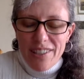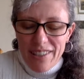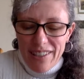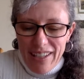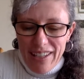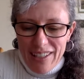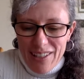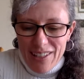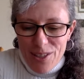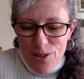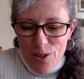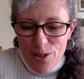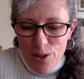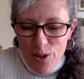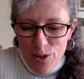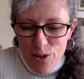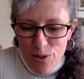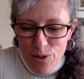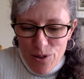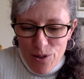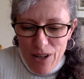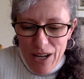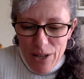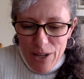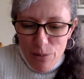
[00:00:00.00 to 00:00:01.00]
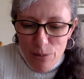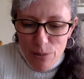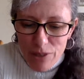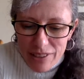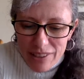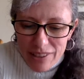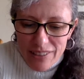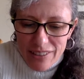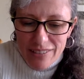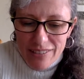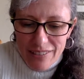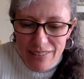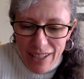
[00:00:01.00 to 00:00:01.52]
And so I
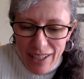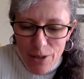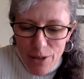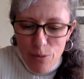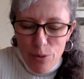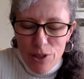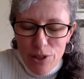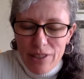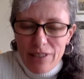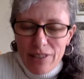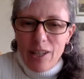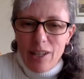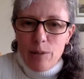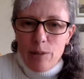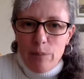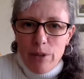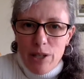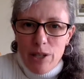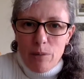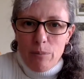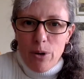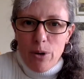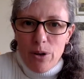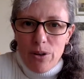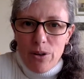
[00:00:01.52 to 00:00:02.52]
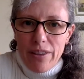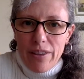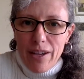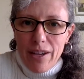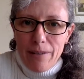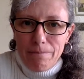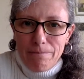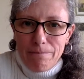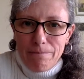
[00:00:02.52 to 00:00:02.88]
really like being a part of that.